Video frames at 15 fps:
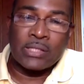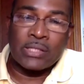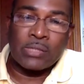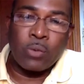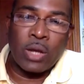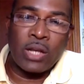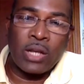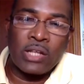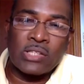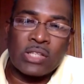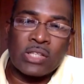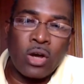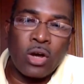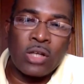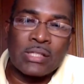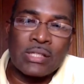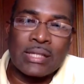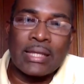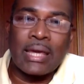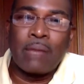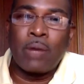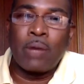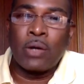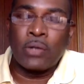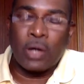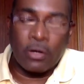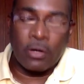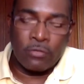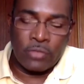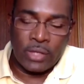one of the slogans that came out
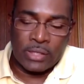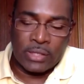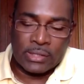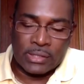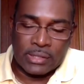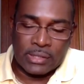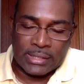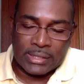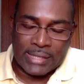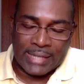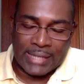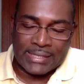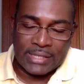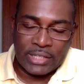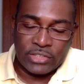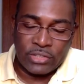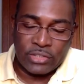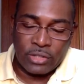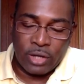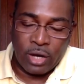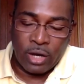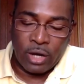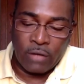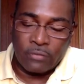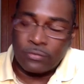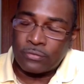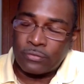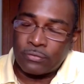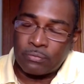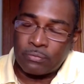of the assassination of
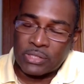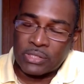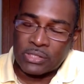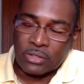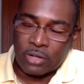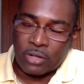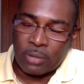Mr.